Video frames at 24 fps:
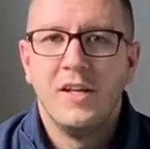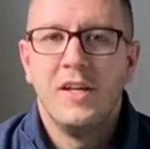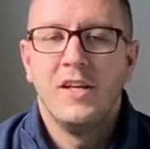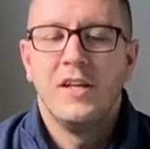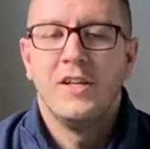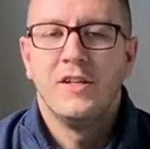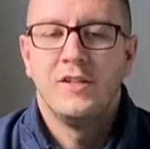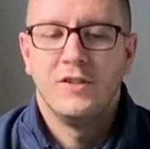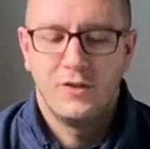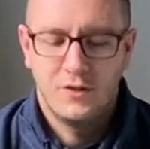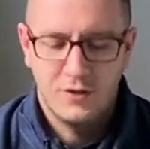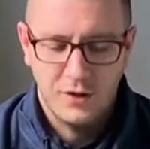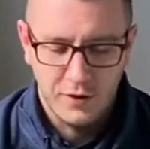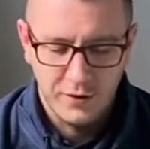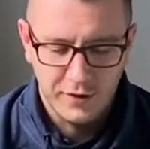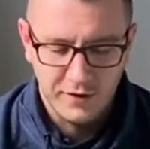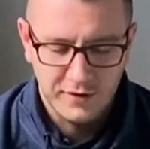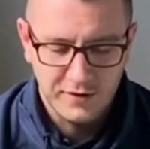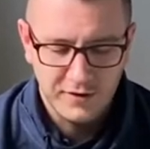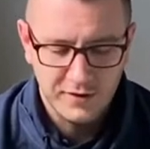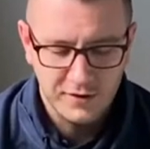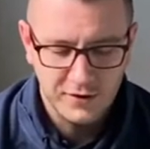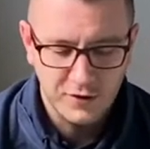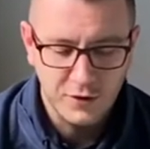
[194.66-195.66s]
So this is
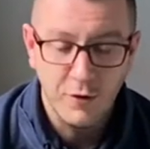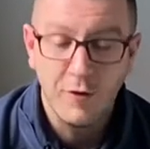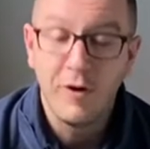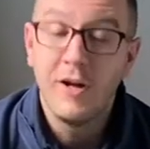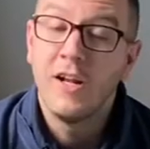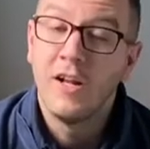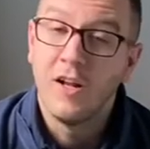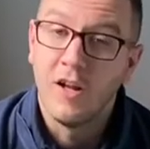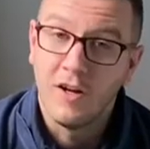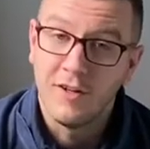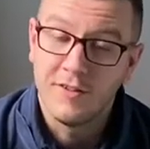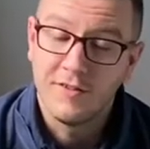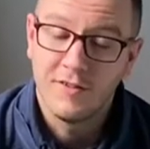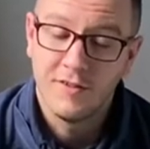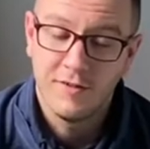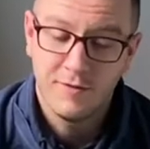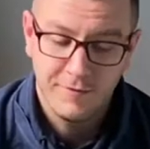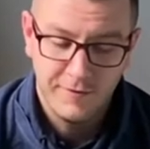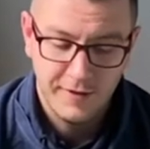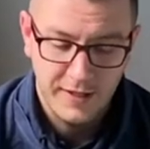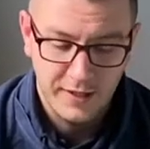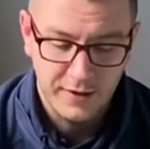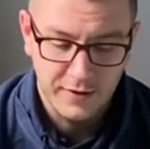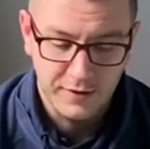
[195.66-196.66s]
the story Lost and
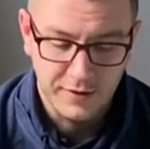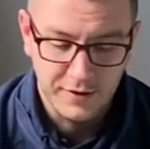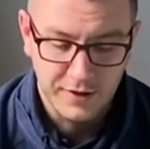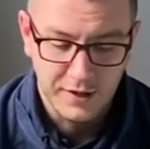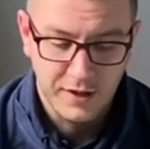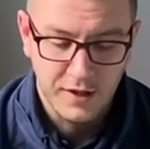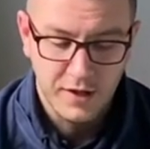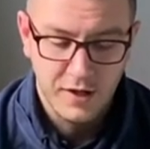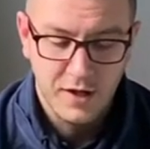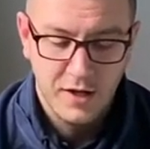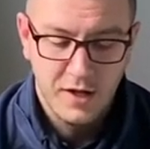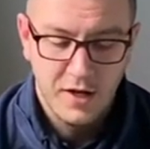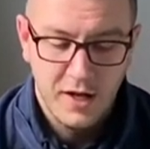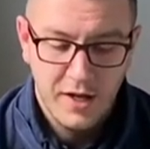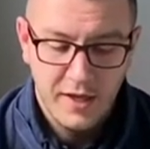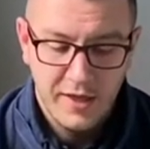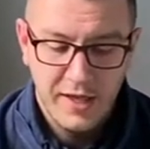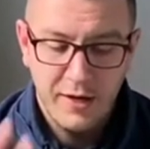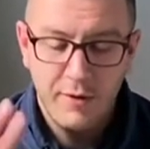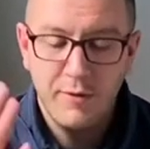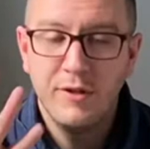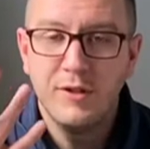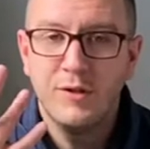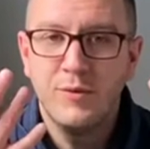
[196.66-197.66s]
Found.
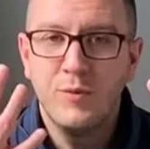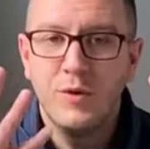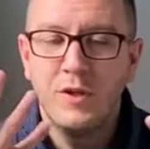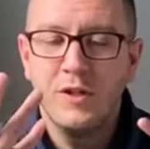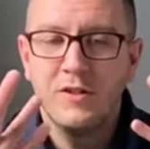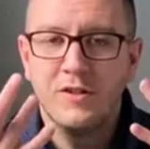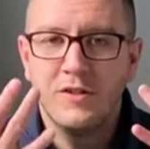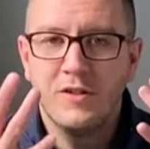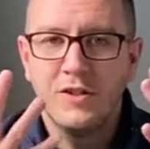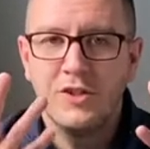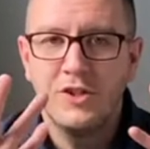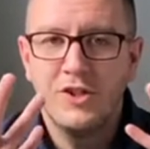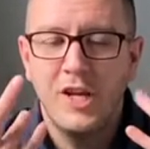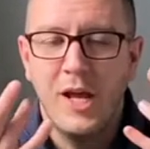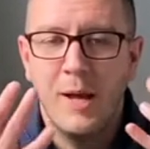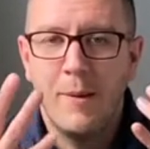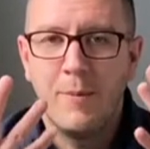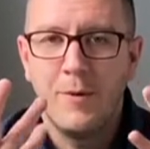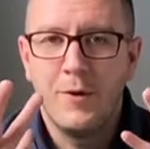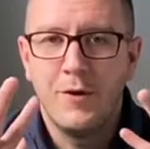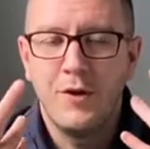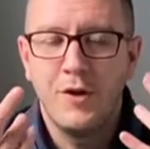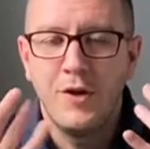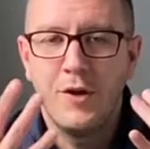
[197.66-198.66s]
There was once a
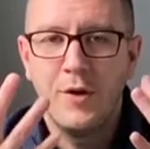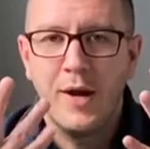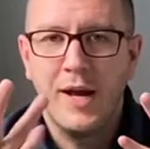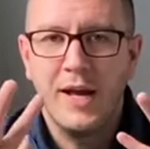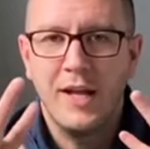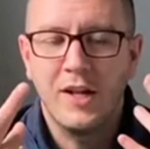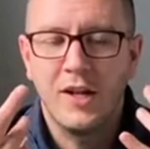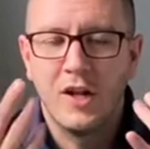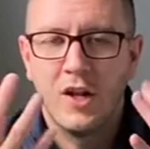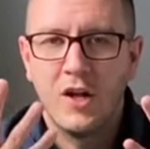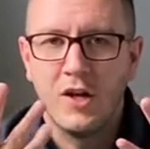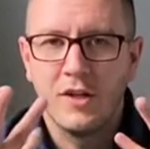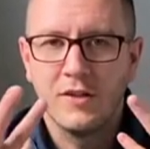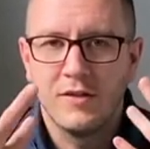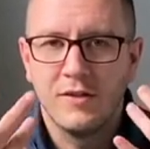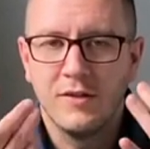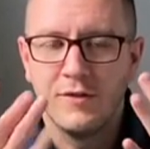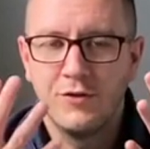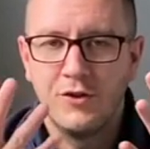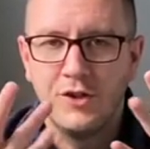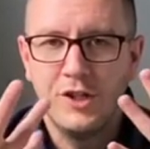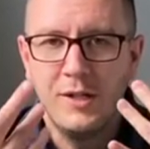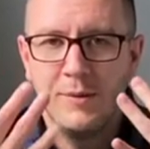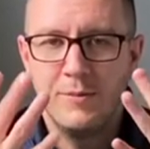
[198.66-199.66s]
shepherd who had lots of
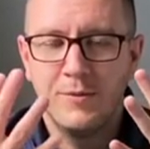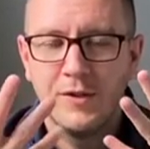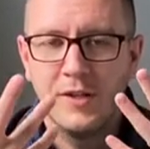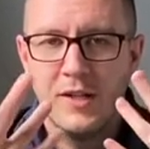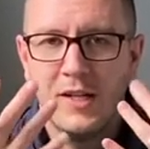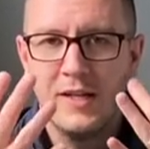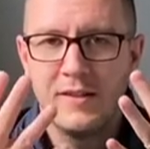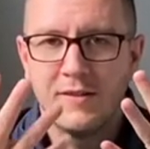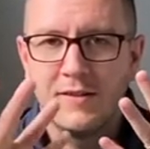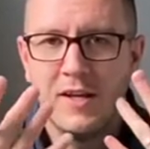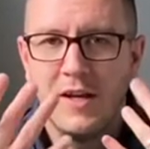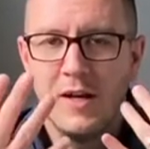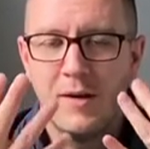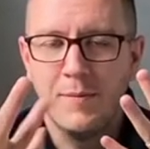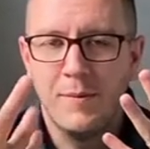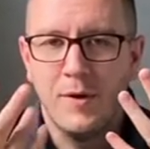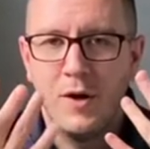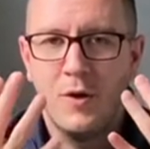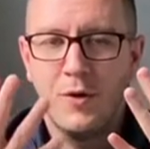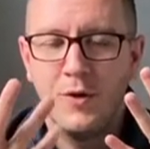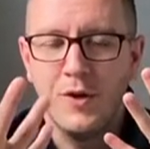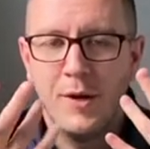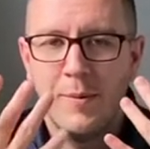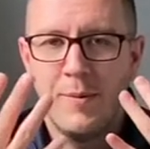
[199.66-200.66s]
sheep, so let's
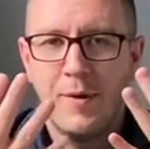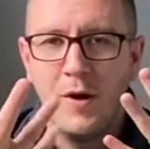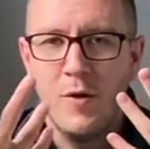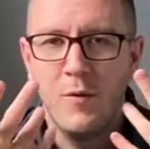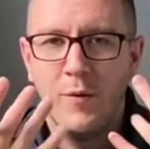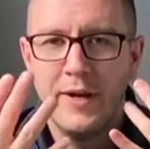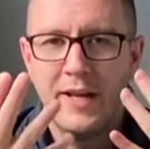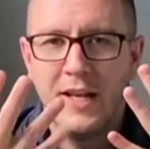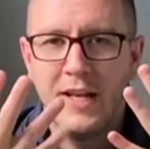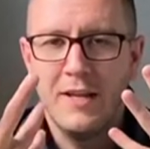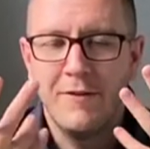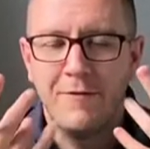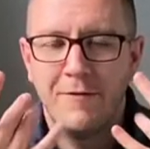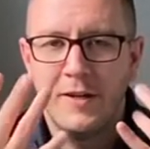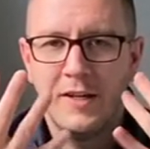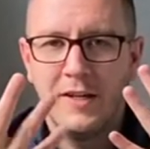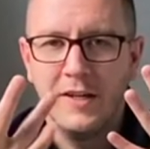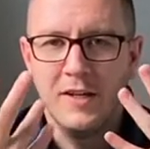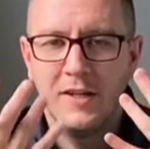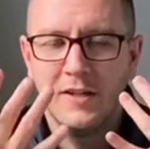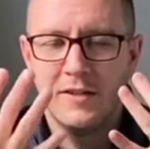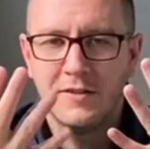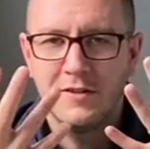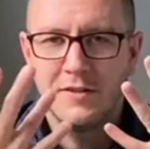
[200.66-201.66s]
hold up our wiggly
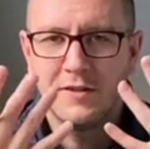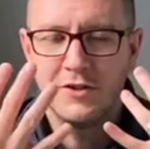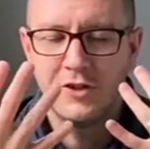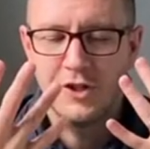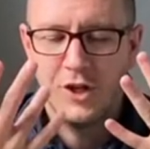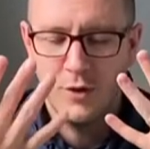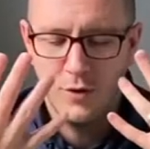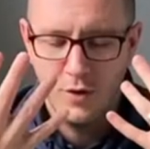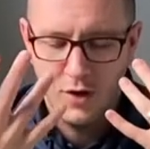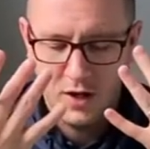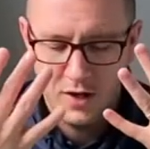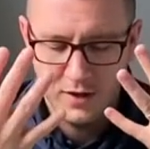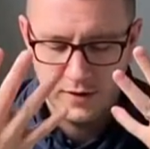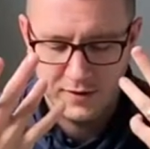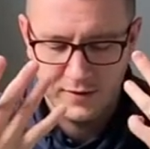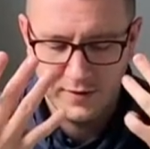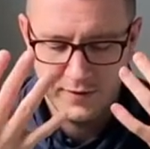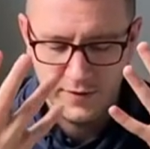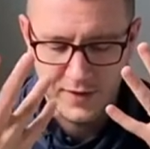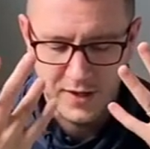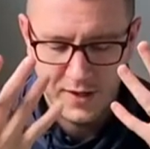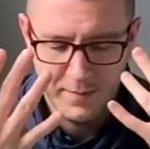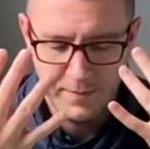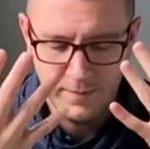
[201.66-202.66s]
fingers to show lots of
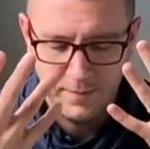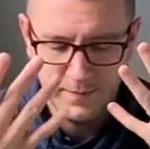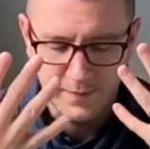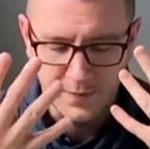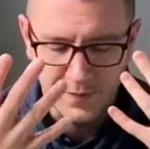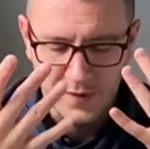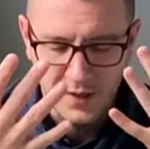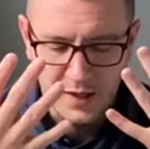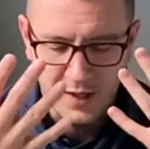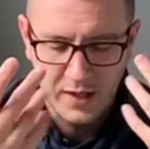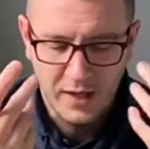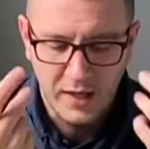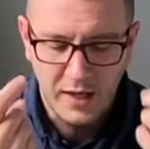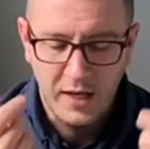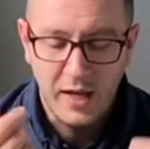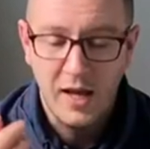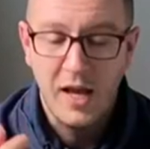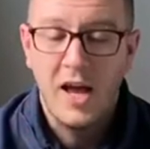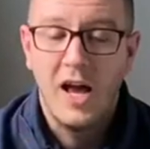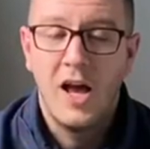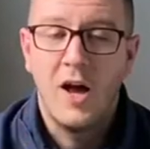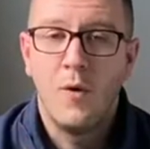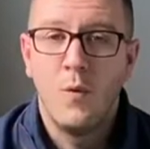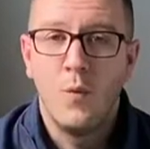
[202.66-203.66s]
them.
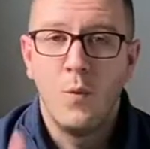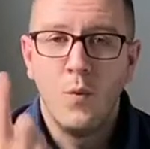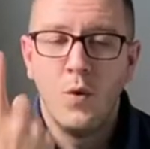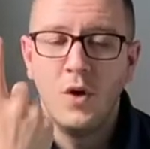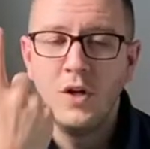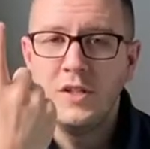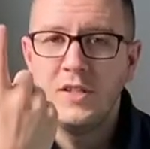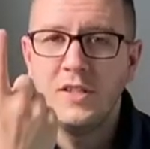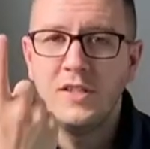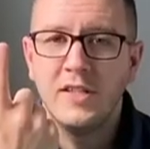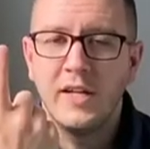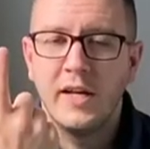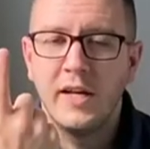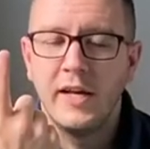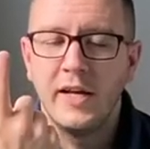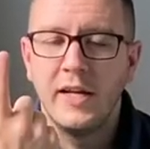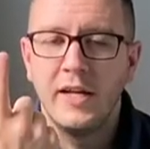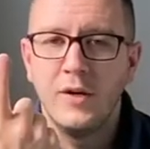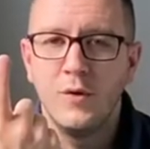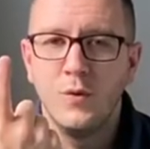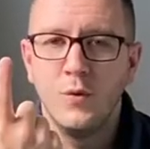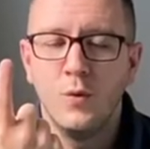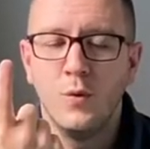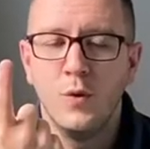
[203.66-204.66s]
And one day,
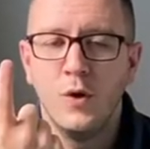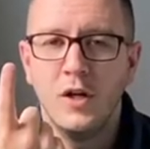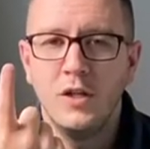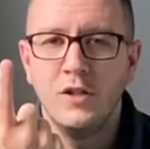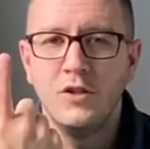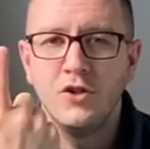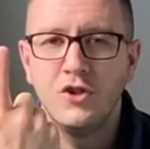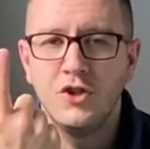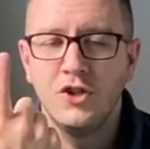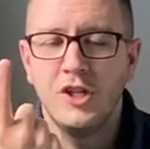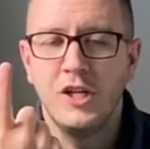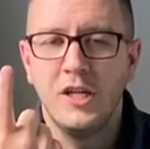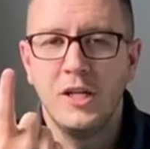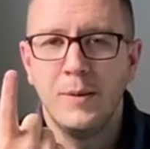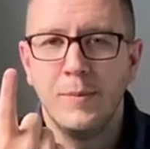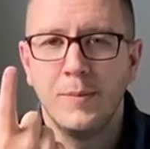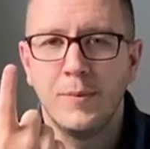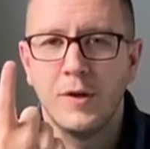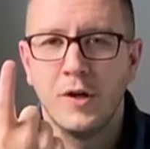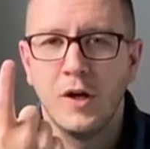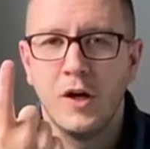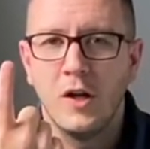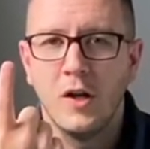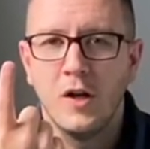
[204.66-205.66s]
one sheep
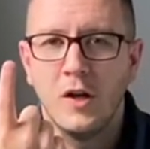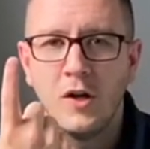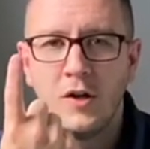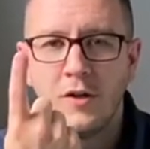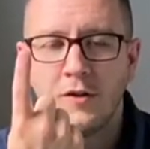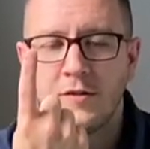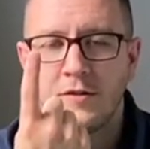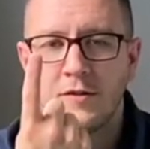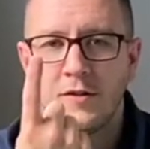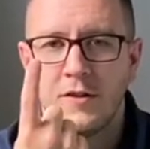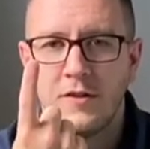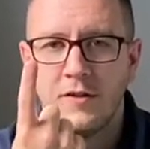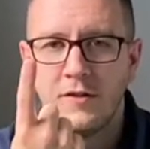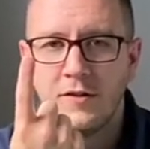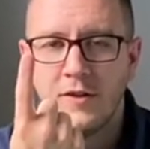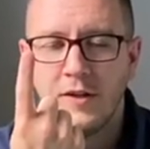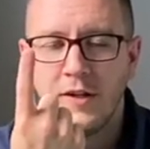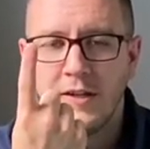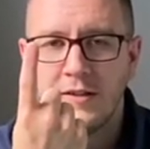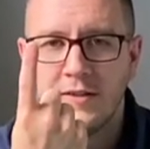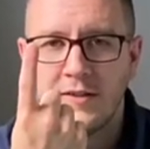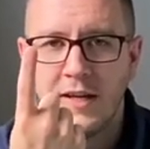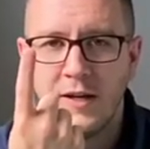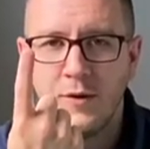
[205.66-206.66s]
got lost. So
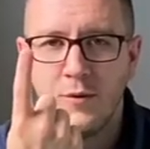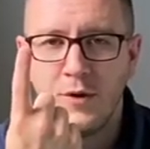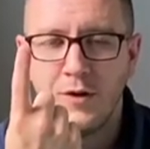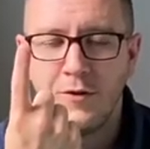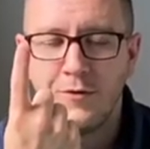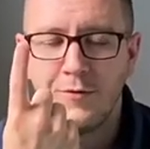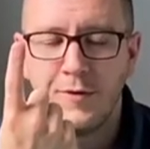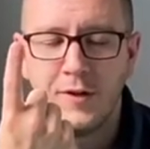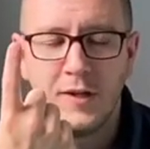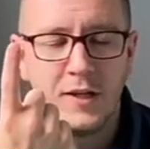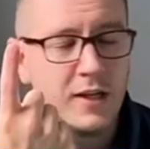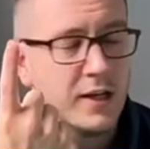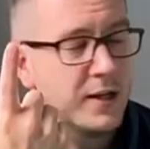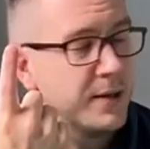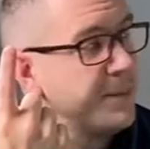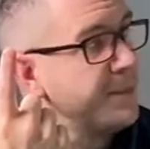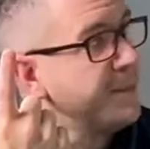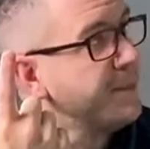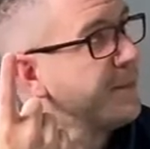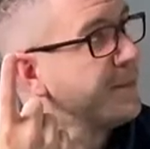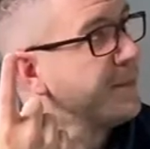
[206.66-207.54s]
let's get one finger.